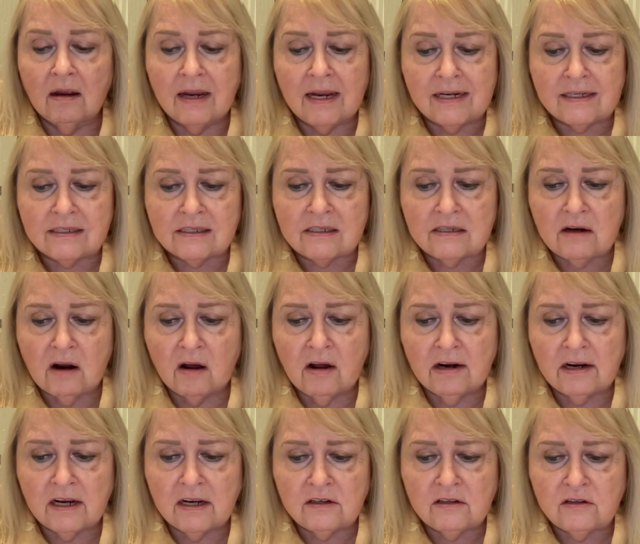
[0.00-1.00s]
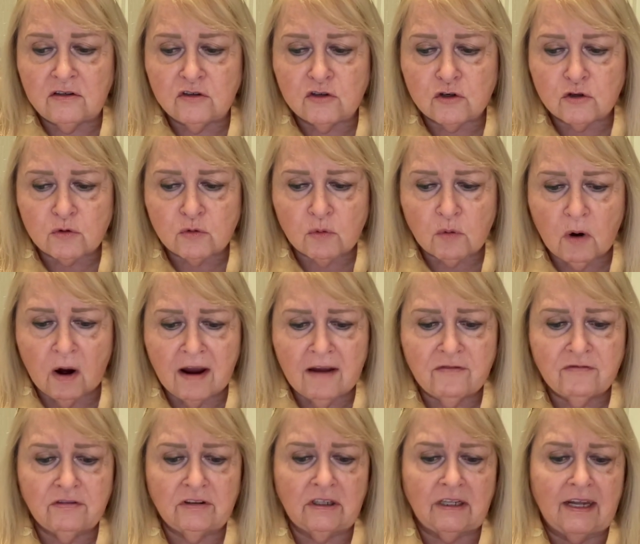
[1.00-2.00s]
it's not a
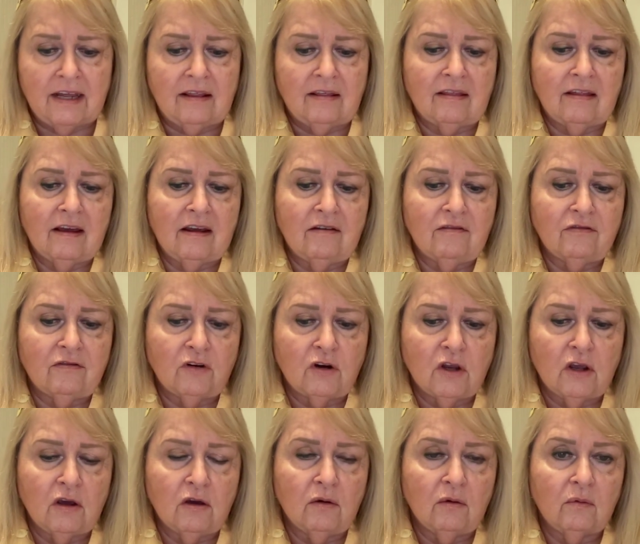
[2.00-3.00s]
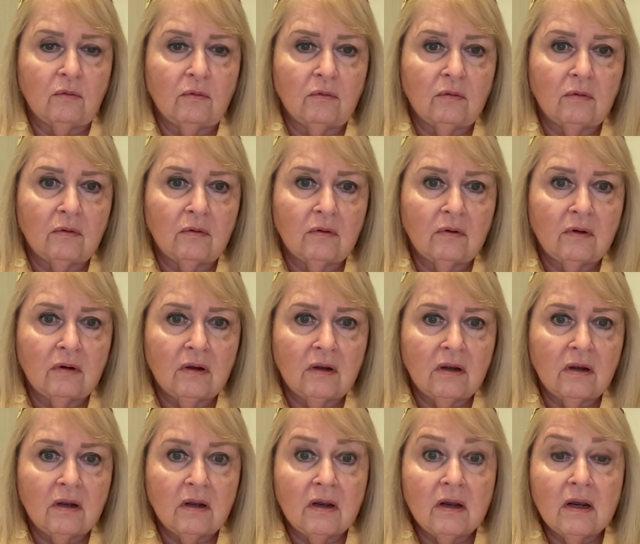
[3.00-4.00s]
trifling thing for you.
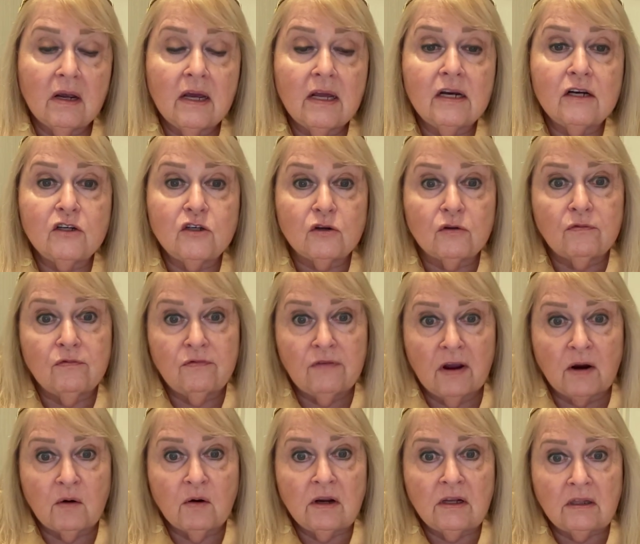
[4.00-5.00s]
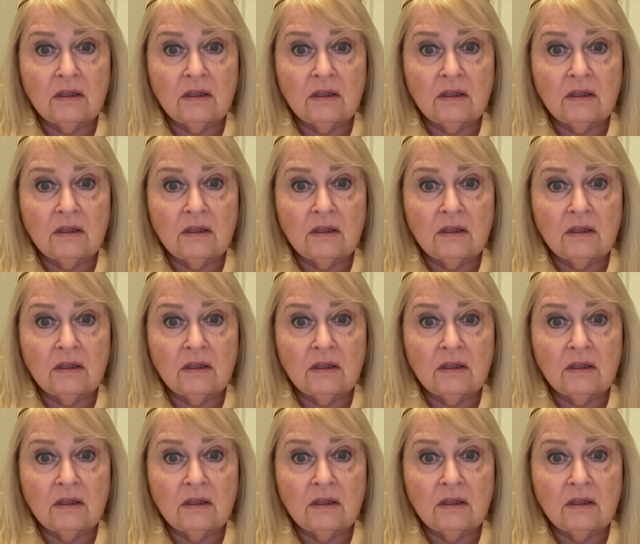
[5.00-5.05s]
It is your very